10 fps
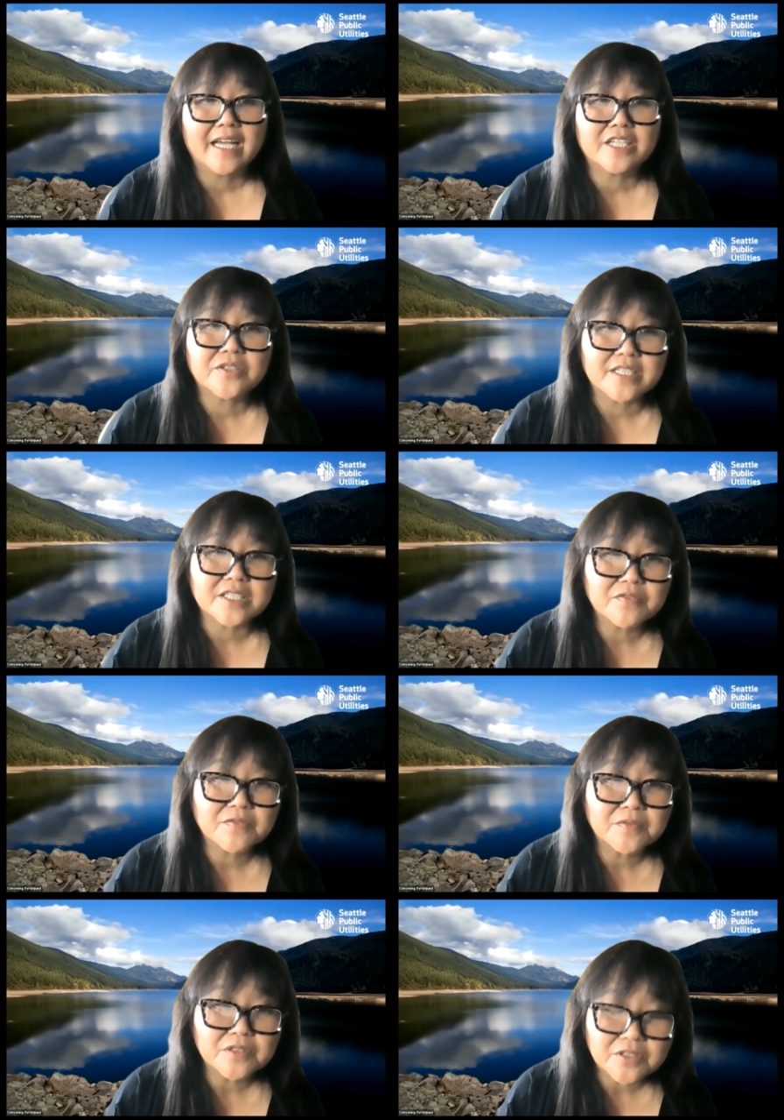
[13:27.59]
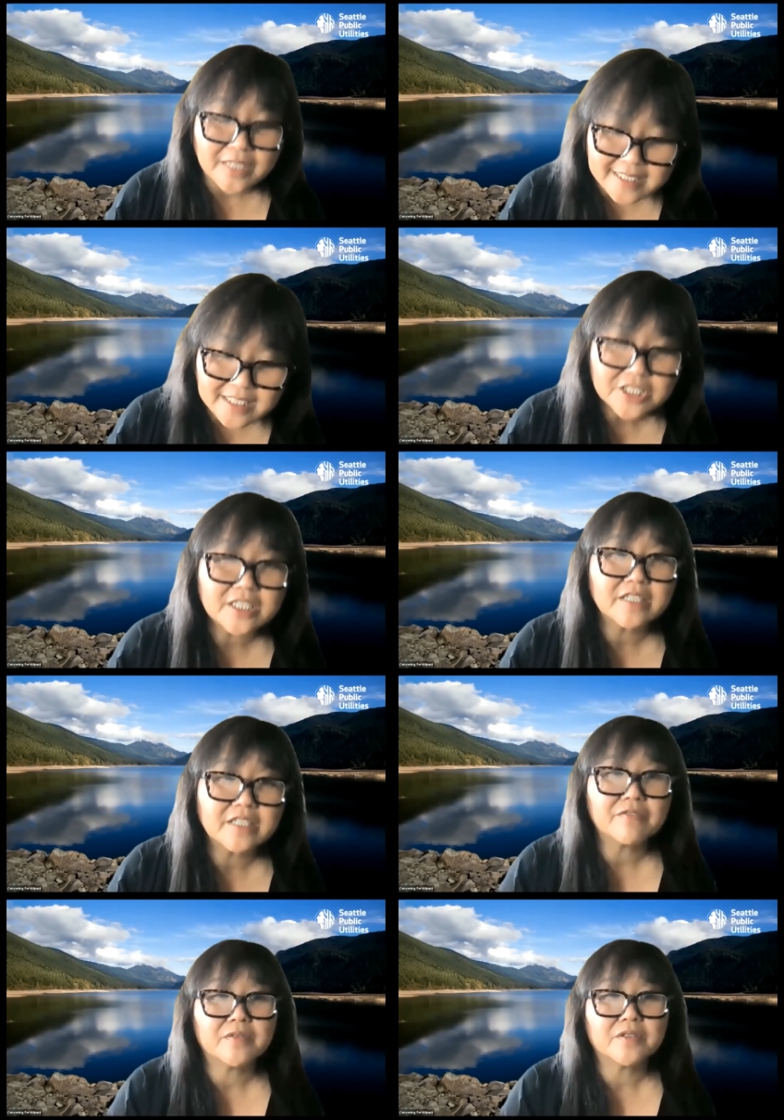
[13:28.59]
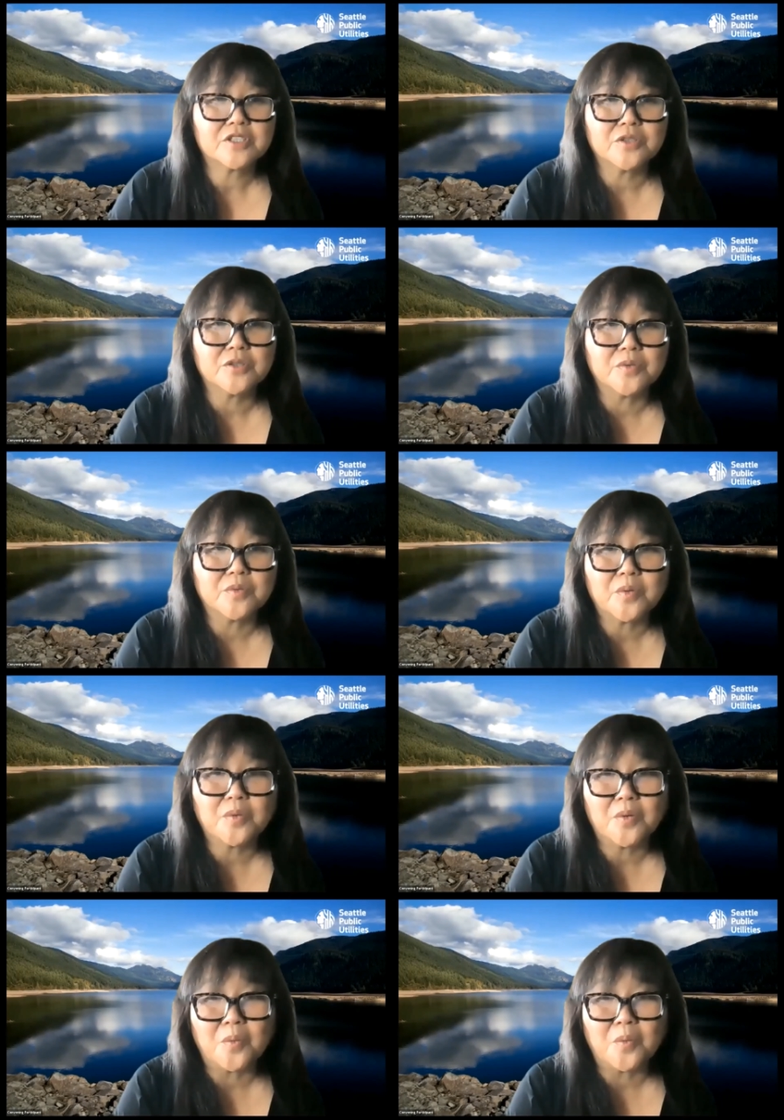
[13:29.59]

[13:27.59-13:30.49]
and trans transitioning to